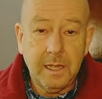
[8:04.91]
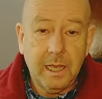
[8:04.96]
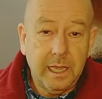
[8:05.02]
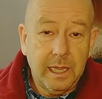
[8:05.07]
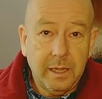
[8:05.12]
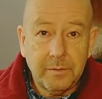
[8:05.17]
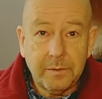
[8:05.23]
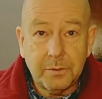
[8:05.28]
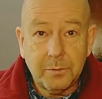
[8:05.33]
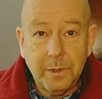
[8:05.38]
I
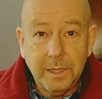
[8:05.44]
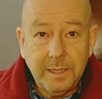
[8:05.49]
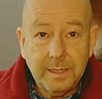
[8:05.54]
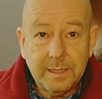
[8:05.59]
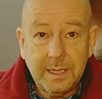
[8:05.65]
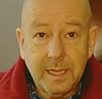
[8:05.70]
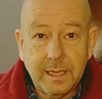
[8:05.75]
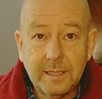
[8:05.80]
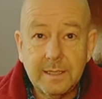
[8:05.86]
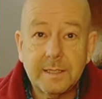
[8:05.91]
have 20
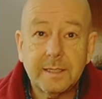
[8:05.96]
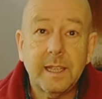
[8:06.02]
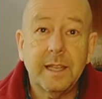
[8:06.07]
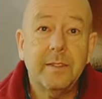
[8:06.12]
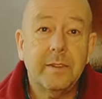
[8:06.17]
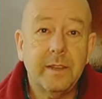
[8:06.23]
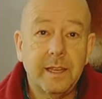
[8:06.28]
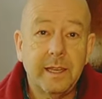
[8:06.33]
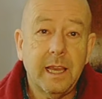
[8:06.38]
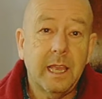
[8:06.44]
seconds, and
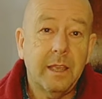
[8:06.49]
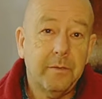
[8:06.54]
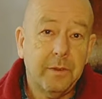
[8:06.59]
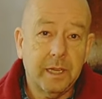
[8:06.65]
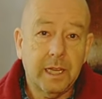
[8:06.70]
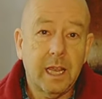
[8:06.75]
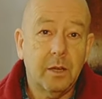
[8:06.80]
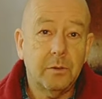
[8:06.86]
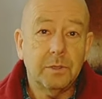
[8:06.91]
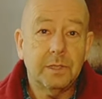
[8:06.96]
then I have
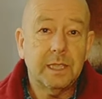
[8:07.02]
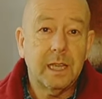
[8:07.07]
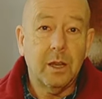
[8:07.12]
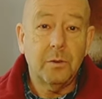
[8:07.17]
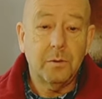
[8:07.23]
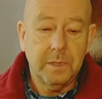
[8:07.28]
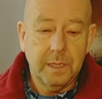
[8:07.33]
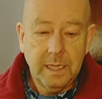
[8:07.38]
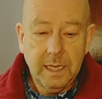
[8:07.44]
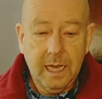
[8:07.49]
a
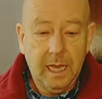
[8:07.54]
countdown